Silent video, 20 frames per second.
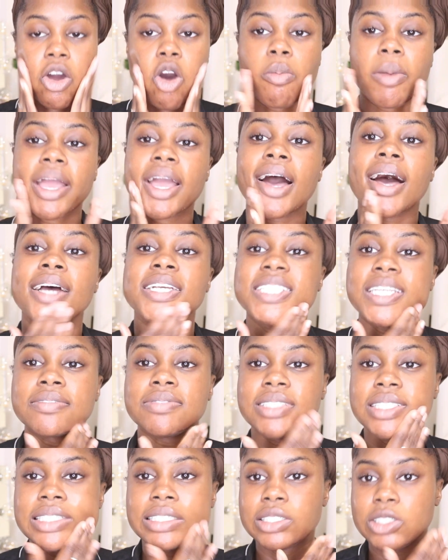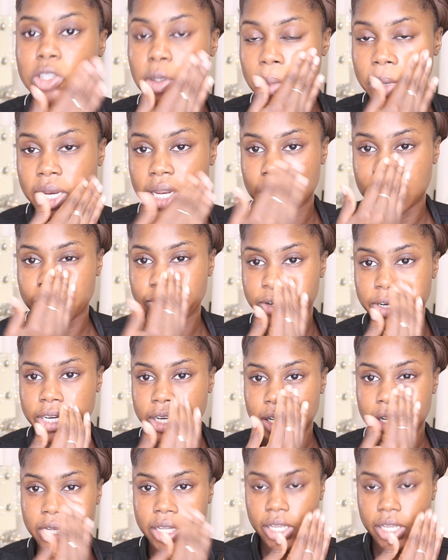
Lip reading: oh my gosh, I've seen so many different